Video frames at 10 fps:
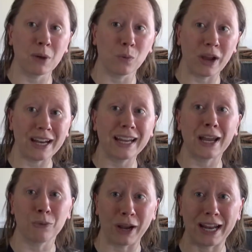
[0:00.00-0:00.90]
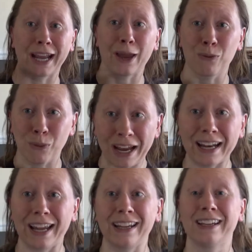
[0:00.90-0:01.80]
been waiting and waiting and
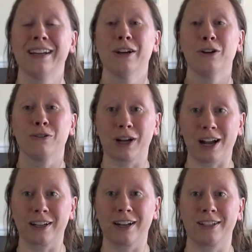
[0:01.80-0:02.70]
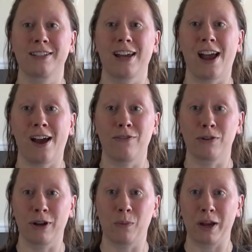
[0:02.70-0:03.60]
waiting for Cotton Cuts to have a
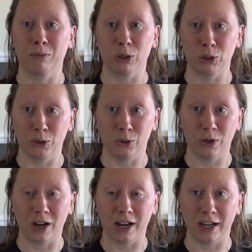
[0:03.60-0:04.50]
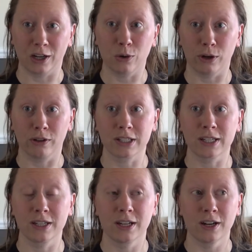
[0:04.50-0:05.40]
red, white, and blue
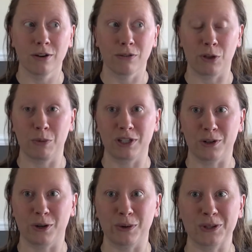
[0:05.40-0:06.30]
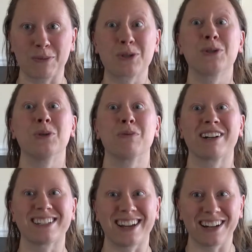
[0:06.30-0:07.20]
quilt for their mystery quilts. I'm super
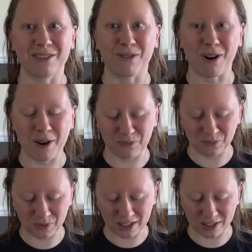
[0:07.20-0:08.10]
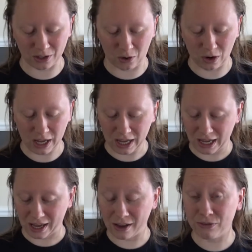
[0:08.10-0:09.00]
excited for it. So
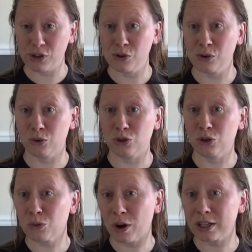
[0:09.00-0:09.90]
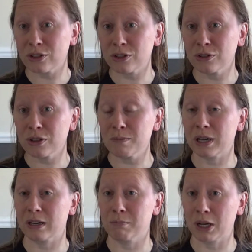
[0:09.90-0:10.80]
if you do want to do
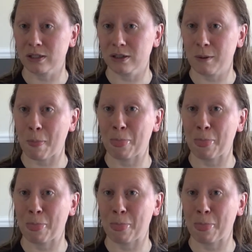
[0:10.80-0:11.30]
the